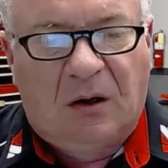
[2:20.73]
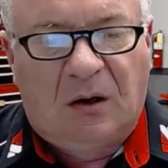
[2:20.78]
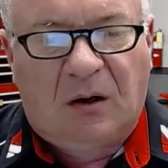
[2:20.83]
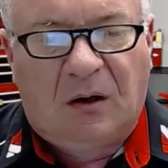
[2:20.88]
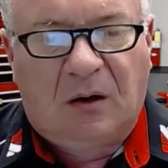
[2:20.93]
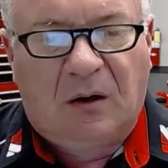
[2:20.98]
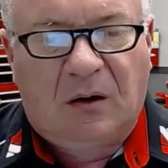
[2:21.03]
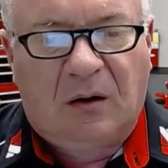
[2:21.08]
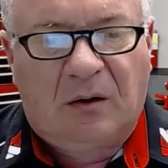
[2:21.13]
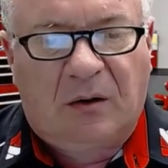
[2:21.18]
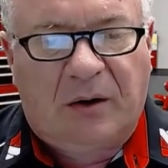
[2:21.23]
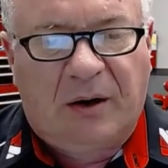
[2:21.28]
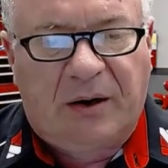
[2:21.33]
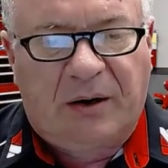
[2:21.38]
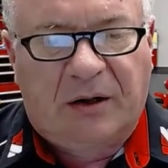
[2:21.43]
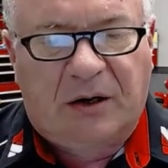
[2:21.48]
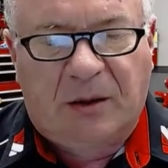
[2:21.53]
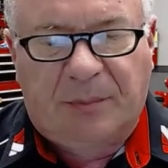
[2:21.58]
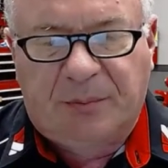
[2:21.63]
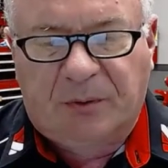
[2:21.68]
All right,
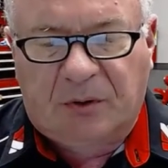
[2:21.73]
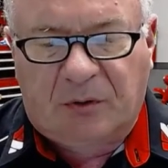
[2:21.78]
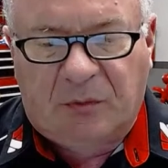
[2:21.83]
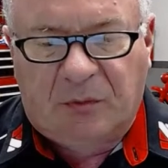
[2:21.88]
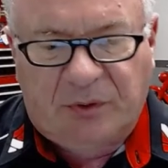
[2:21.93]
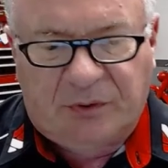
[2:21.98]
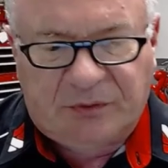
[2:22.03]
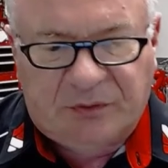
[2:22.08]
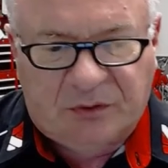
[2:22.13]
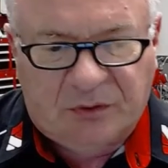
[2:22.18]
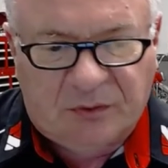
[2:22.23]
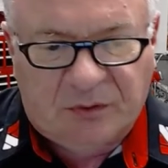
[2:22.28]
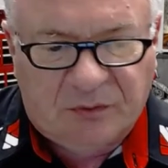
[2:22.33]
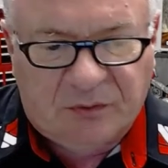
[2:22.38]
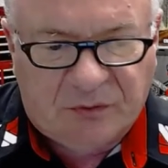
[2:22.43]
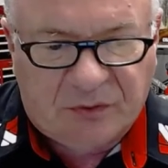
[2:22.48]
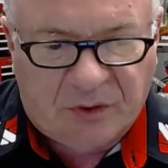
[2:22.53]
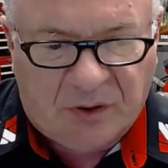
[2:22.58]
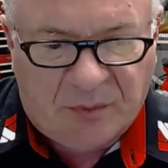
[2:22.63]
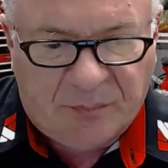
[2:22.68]
a couple of
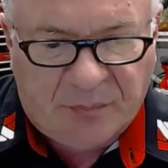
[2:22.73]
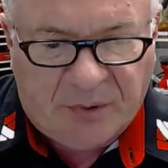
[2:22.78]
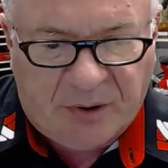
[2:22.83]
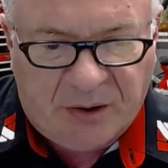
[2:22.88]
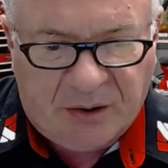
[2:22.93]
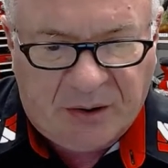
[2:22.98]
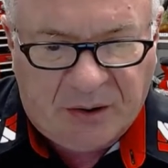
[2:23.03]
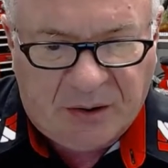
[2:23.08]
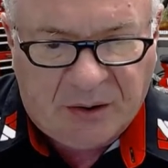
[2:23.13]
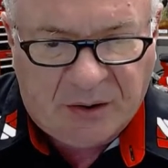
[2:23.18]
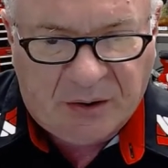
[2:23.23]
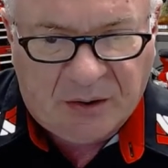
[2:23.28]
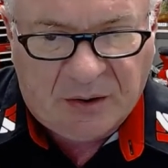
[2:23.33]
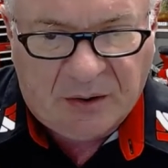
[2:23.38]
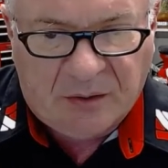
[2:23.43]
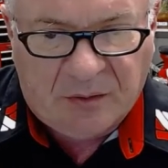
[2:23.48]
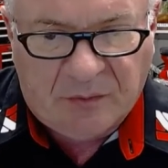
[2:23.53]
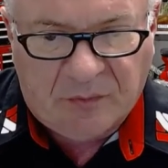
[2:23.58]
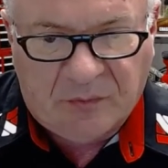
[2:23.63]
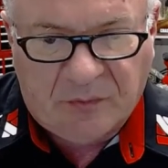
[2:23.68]
questions I may
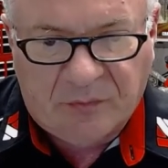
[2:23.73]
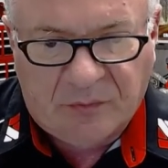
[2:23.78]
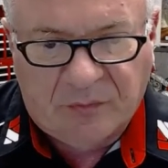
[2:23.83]
have